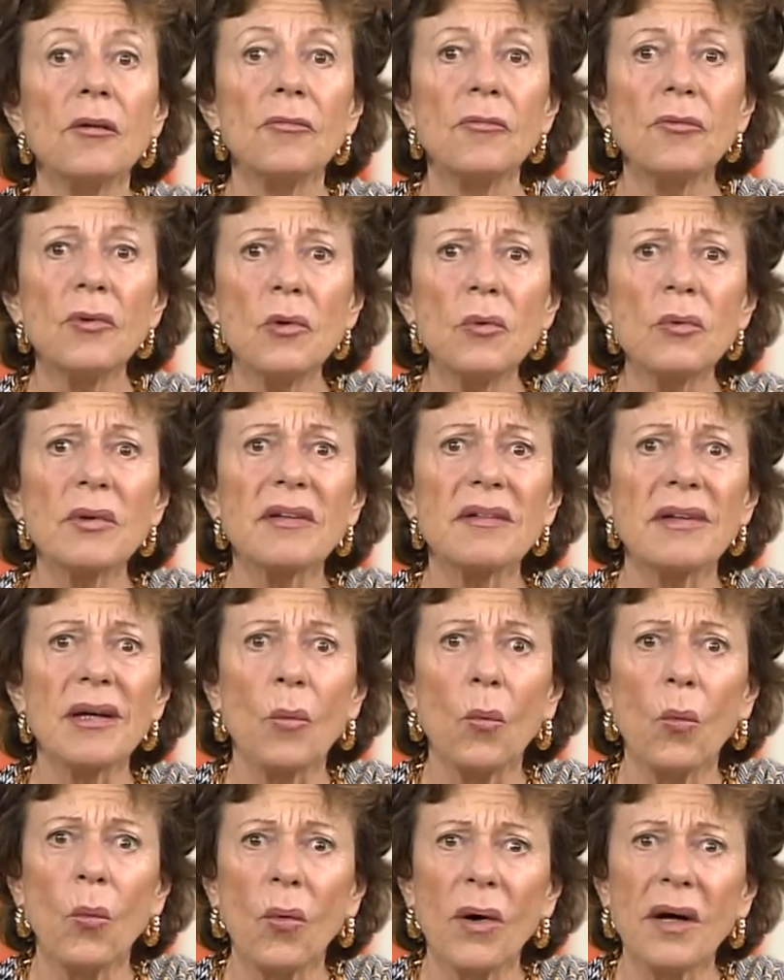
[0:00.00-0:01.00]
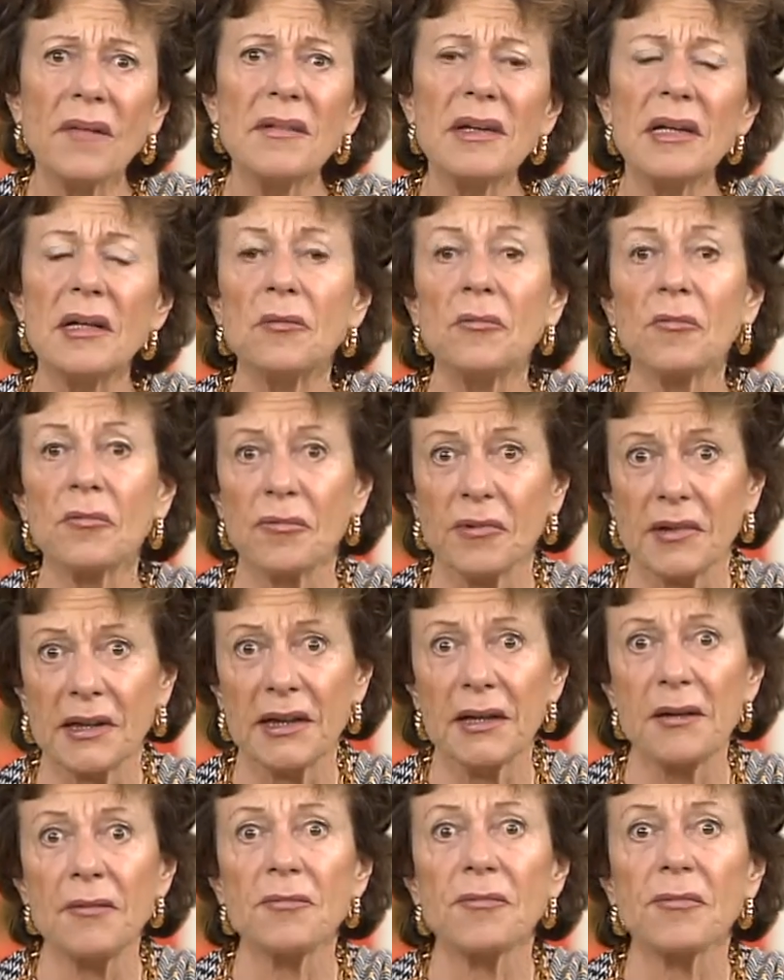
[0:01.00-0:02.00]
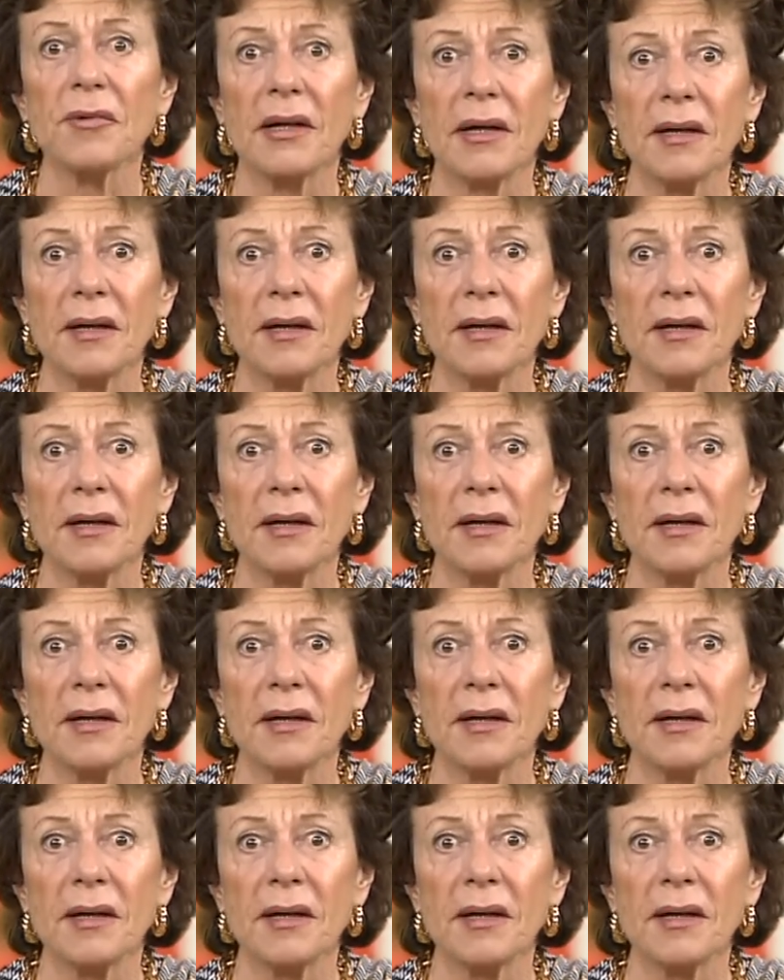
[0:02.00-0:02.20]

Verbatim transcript: Fewer than one in five